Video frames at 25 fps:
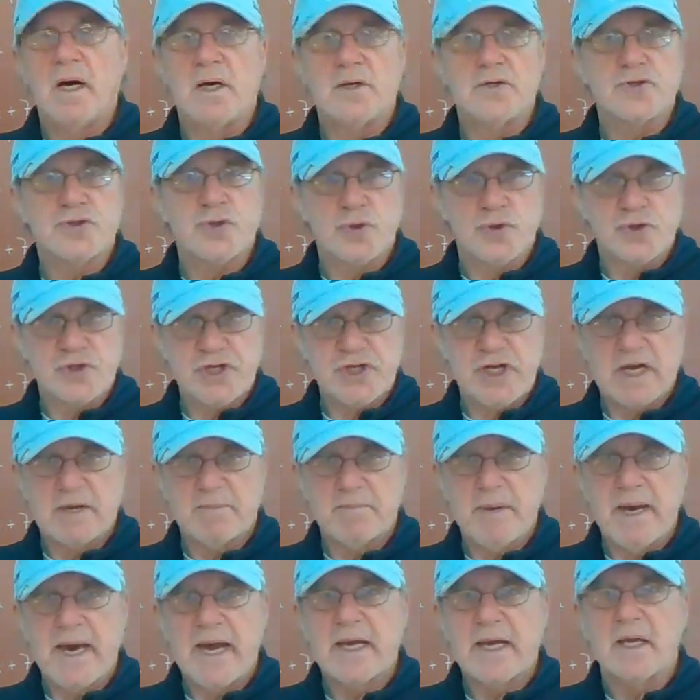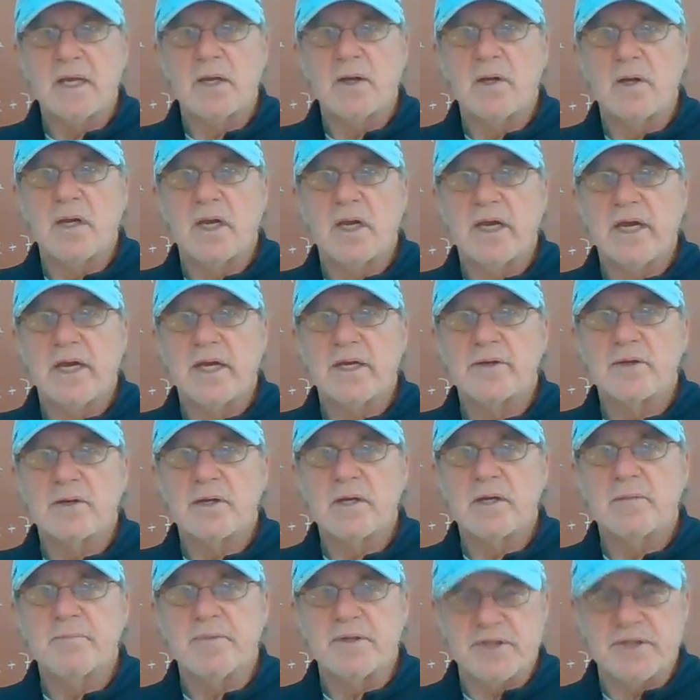so check back a little
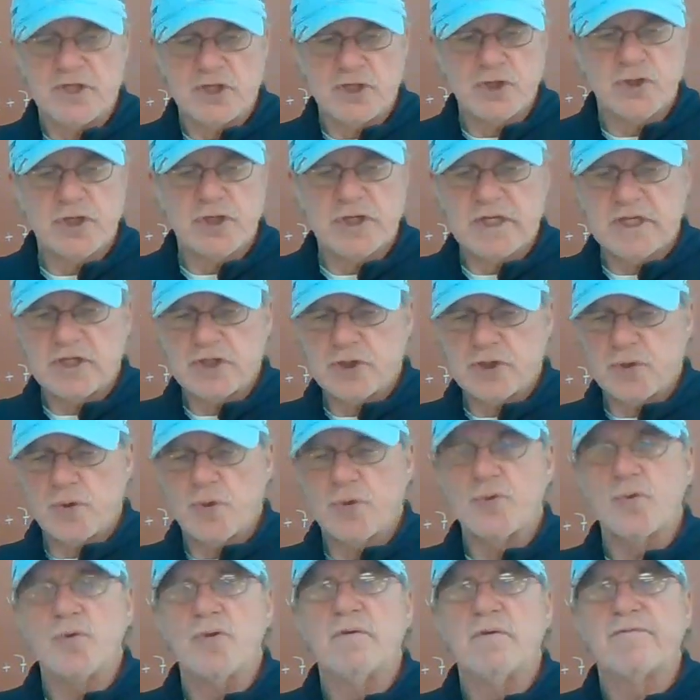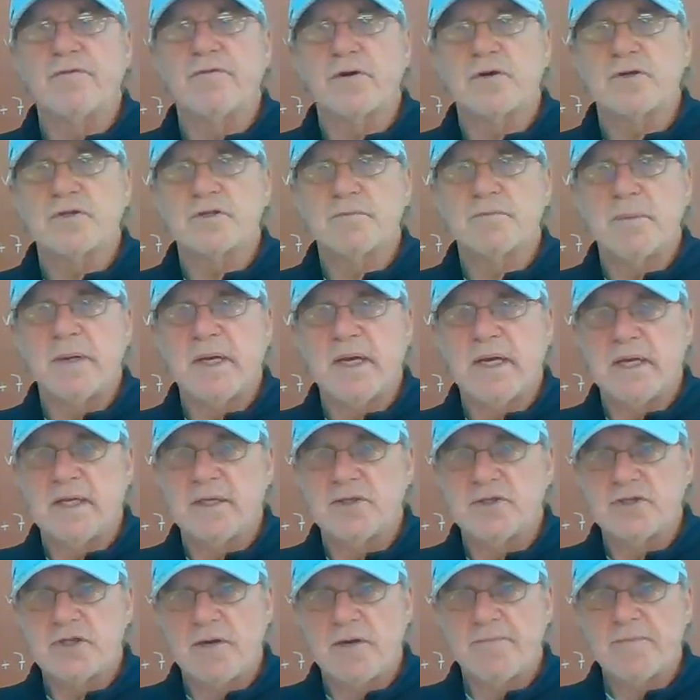later, but this should get you through the first
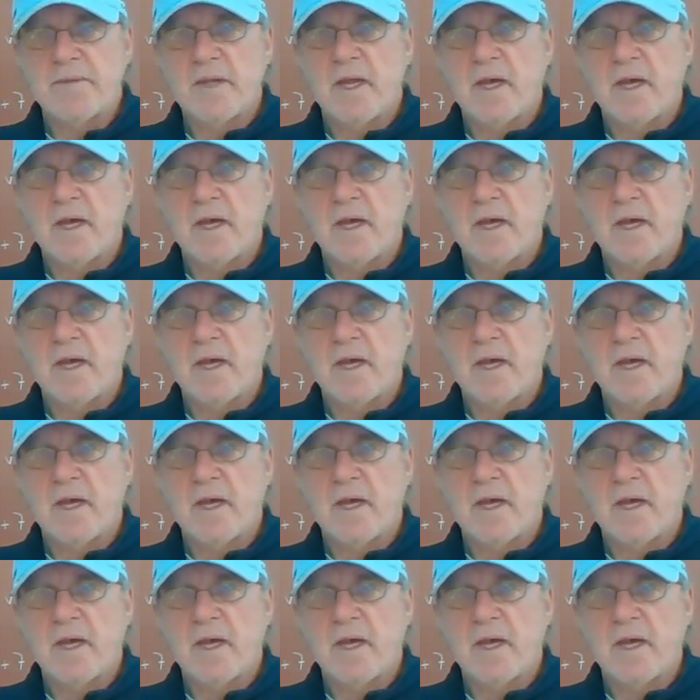page